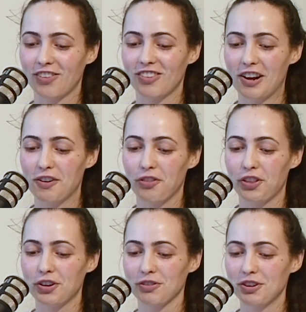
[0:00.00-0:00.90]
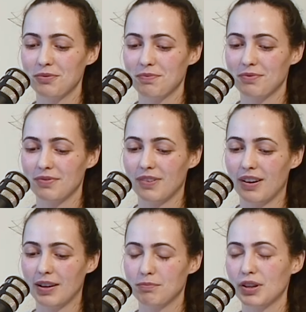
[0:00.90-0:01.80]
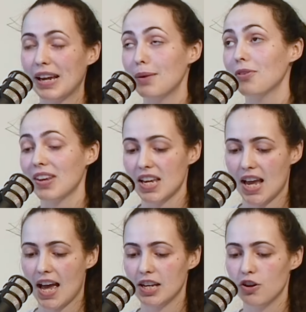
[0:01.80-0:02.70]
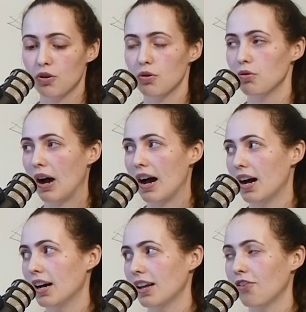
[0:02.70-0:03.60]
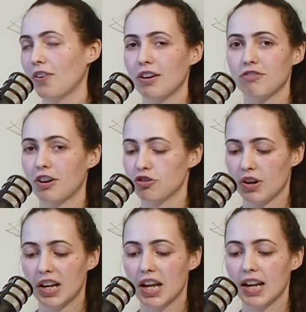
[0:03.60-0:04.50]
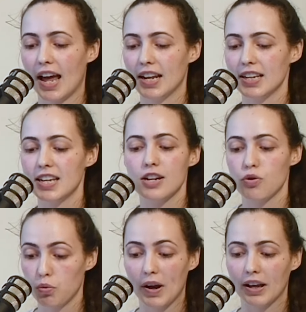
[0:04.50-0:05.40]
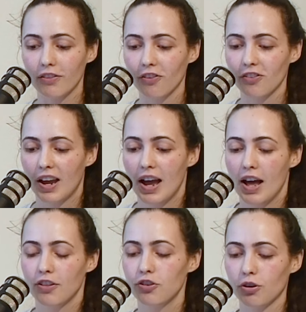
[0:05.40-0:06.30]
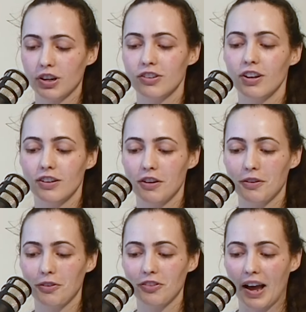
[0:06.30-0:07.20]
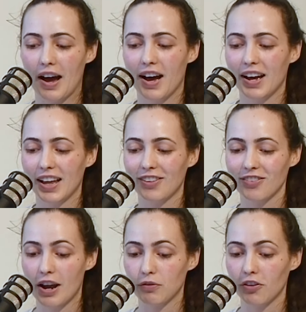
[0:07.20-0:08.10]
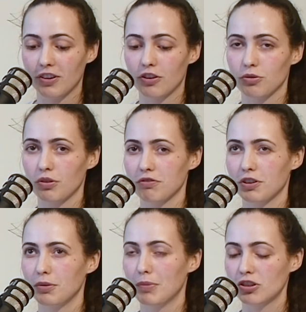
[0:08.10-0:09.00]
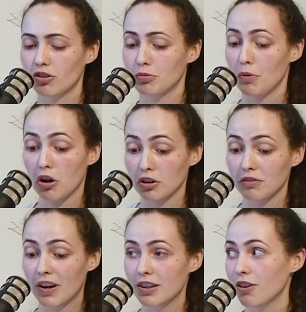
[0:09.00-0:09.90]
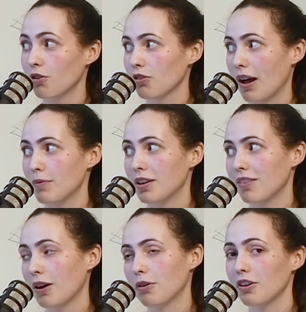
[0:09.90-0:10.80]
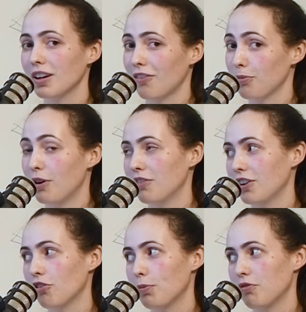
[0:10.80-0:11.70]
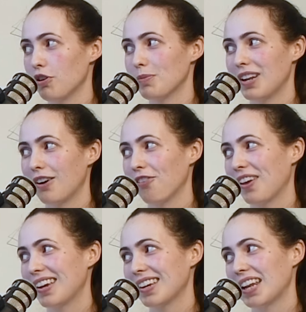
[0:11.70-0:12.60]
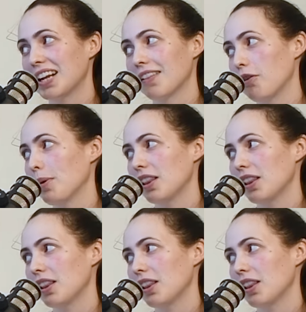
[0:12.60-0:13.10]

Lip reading: So the group blames Ian, who is very frustrated, and he quits. The tour continues. It's now rescheduled for much smaller venues. I mean, they were already at small venues before, but now it's like getting a little bit